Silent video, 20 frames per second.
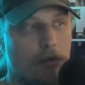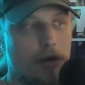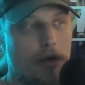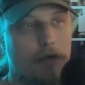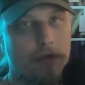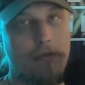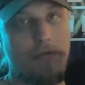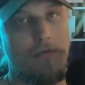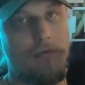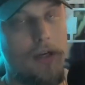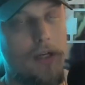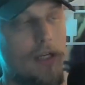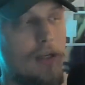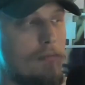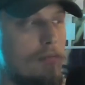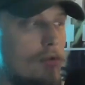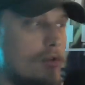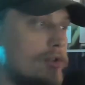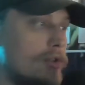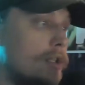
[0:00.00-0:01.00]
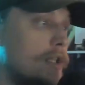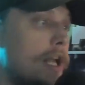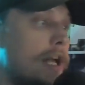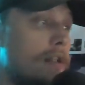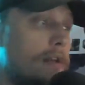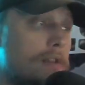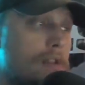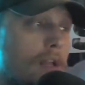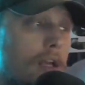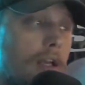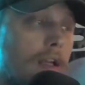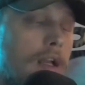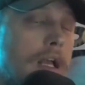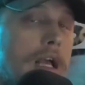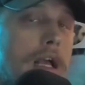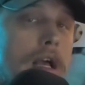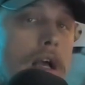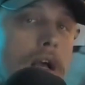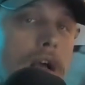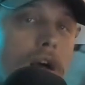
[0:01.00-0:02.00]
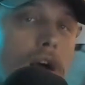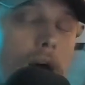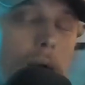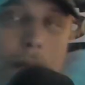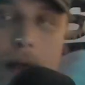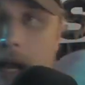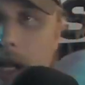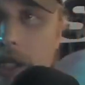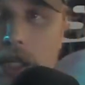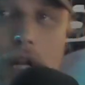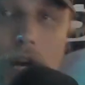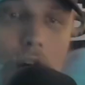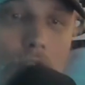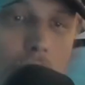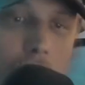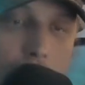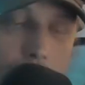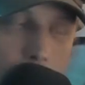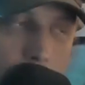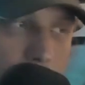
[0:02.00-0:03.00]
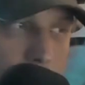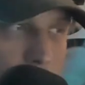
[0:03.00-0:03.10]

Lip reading: whatever fucking bullshit that looks like. Imagine all that.